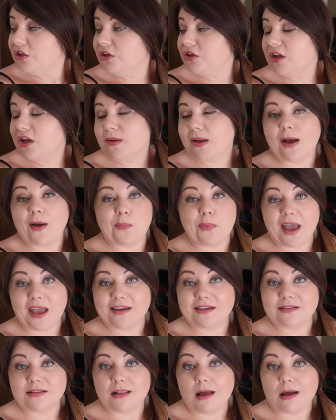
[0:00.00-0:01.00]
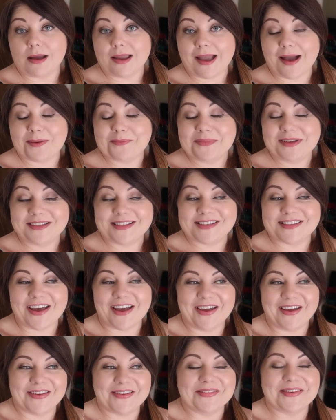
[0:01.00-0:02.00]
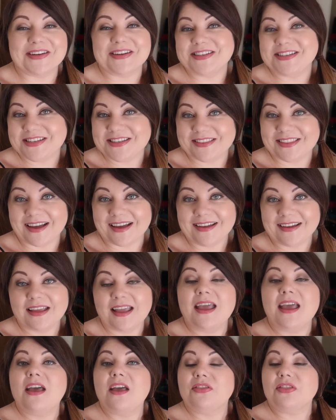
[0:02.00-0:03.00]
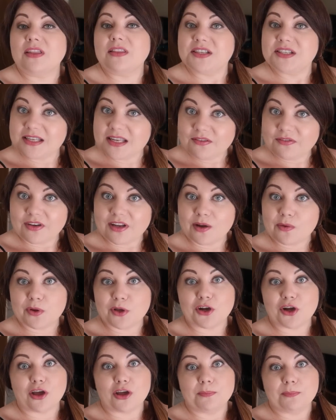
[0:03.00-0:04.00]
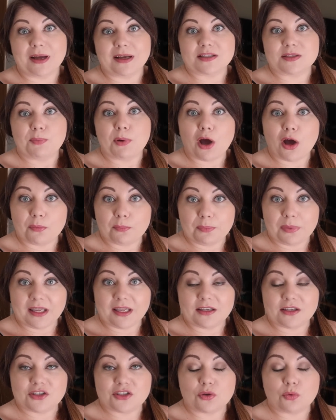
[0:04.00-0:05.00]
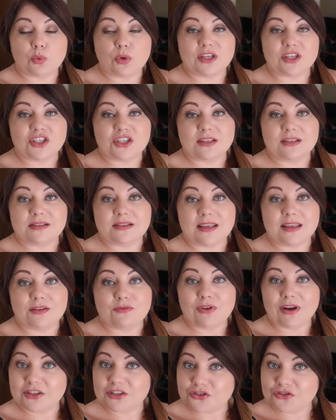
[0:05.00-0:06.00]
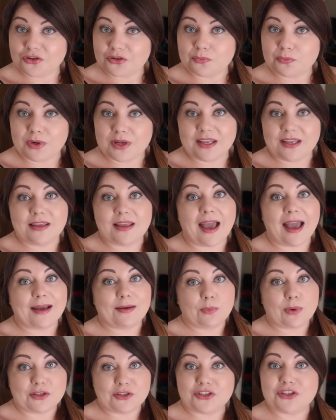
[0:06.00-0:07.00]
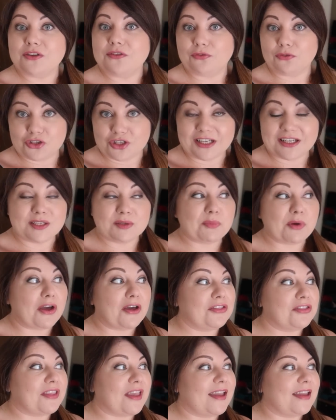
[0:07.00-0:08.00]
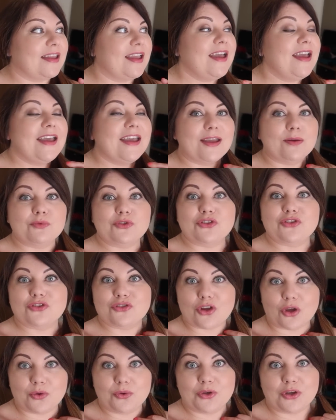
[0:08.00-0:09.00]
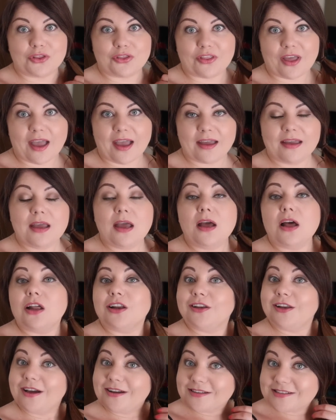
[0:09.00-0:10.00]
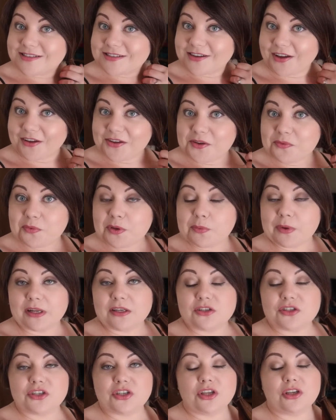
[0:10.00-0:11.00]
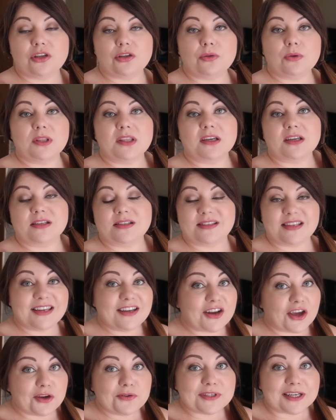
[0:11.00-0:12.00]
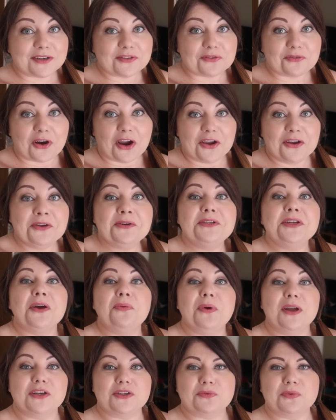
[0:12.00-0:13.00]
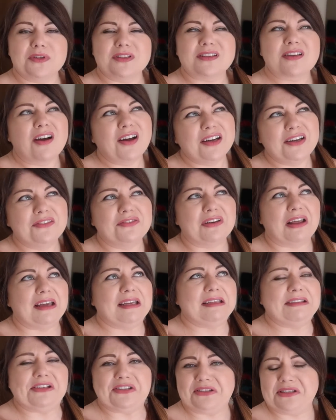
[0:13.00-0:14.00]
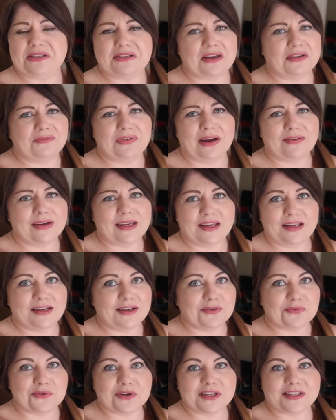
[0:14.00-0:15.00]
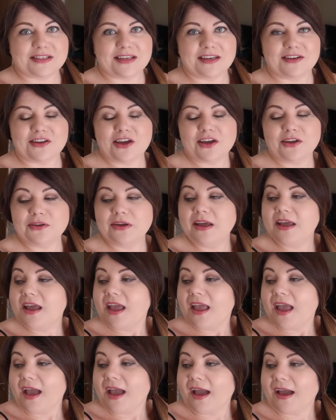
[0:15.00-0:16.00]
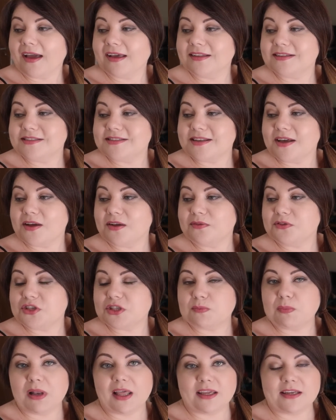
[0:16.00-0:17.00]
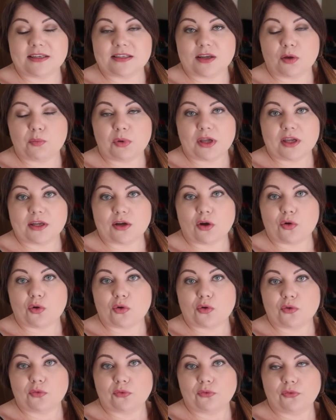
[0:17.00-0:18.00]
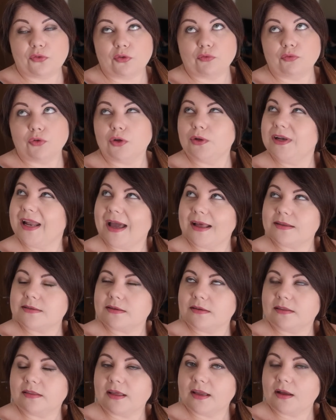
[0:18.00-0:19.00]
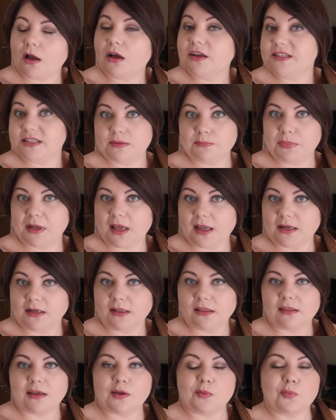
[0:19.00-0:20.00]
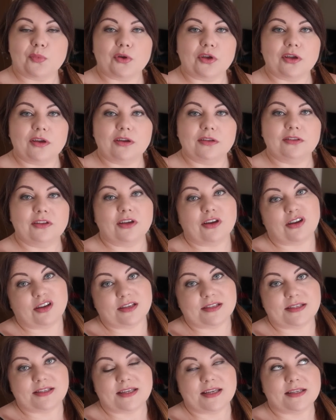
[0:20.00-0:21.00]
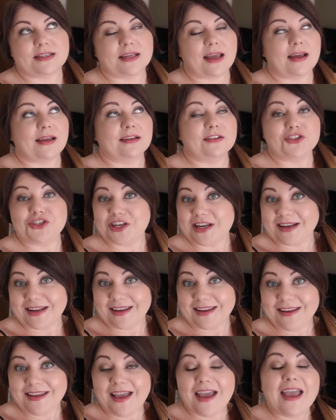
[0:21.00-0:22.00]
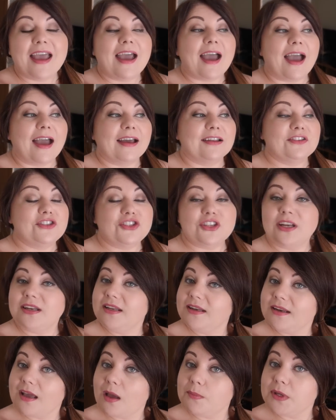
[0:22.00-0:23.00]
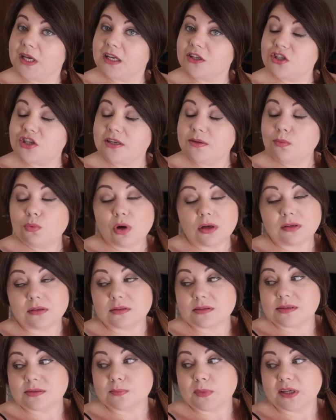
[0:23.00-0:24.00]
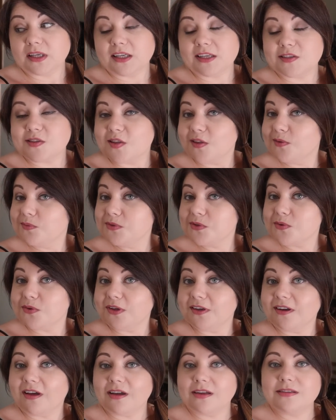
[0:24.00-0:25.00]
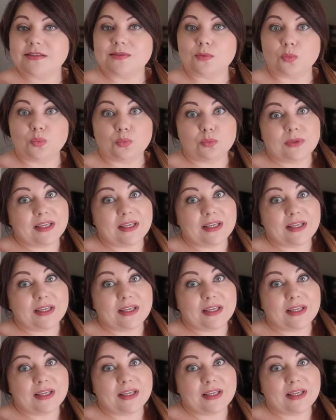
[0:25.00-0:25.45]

You know how pale I am. So we're gonna do that. Then this evening we are going back to Palm Beach, which is the restaurant we went to for Jenny's birthday. It was so good there. Last night we went to the casino down the road, which was kind of like just a very little casino, and just played a bit of roulette, I think. I didn't play anything, but the guys did, and Jenny. And Jenny and Hammett actually won some money, so that was quite nice.